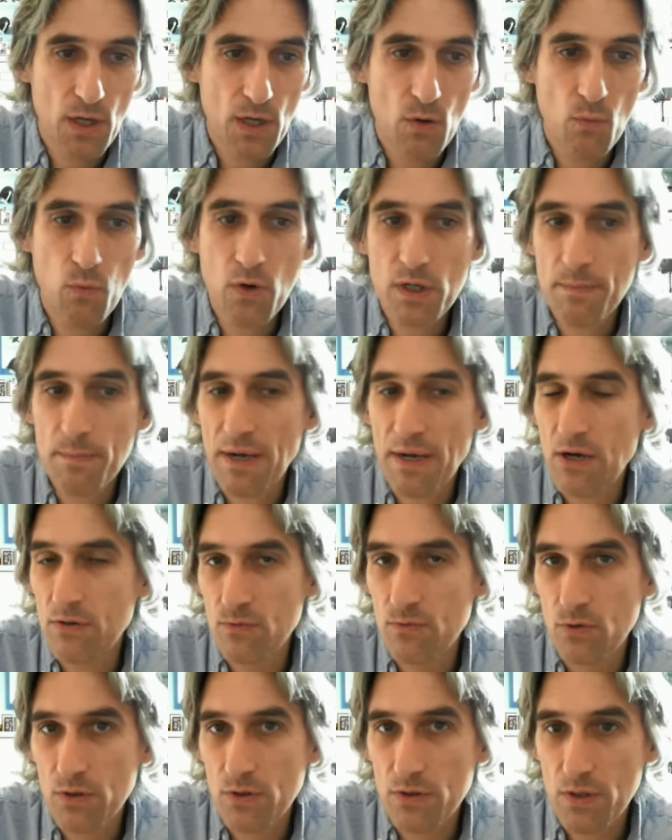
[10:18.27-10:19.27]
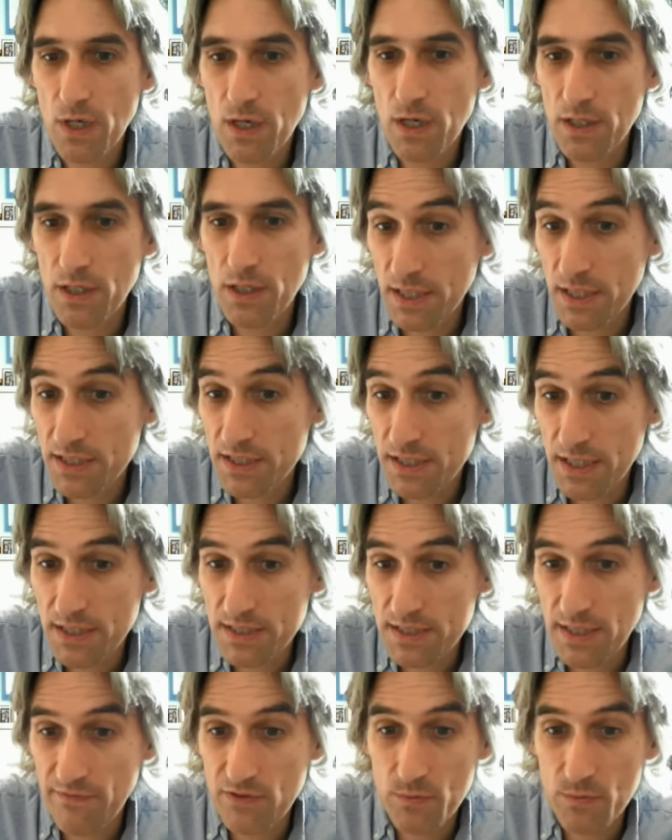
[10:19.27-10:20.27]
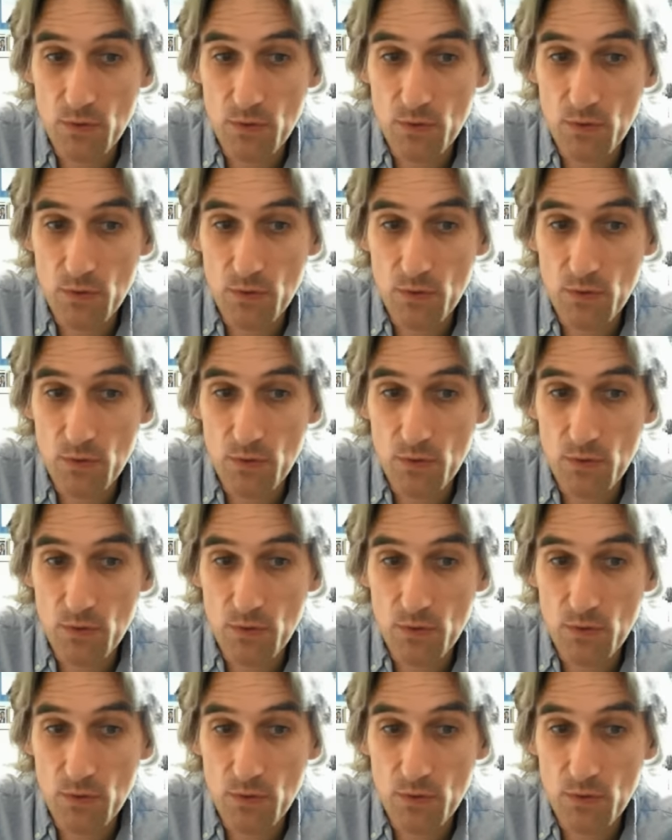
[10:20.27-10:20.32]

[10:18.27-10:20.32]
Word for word: What about rook, knight a7?